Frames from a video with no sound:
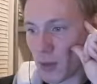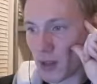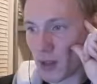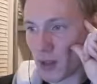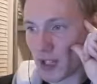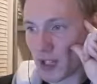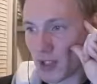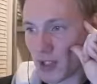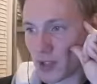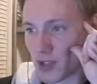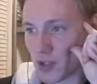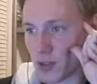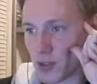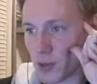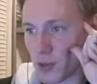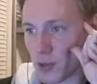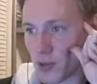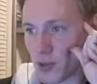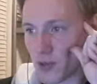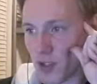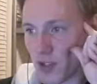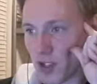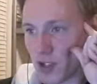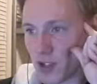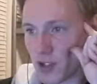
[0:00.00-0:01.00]
so we're trying to
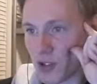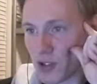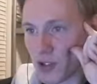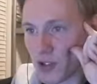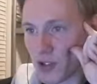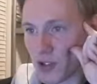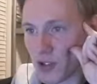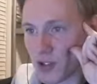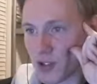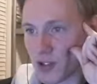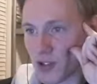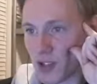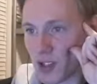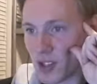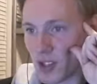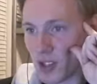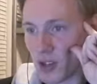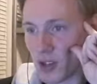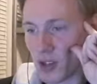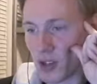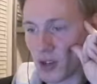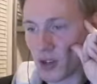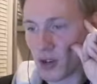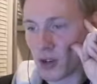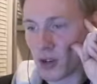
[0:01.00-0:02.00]
do this,
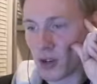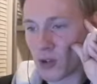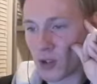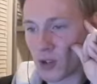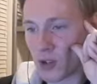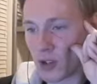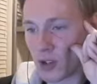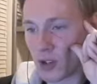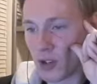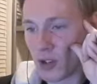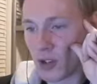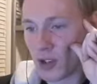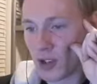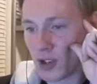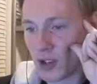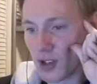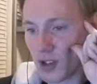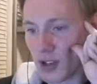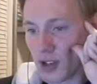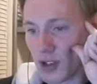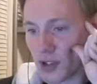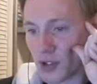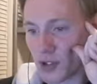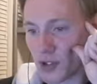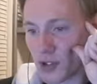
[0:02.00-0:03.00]
as a
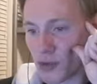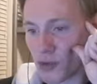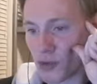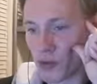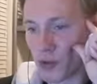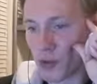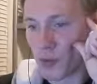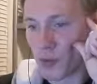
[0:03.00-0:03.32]
group.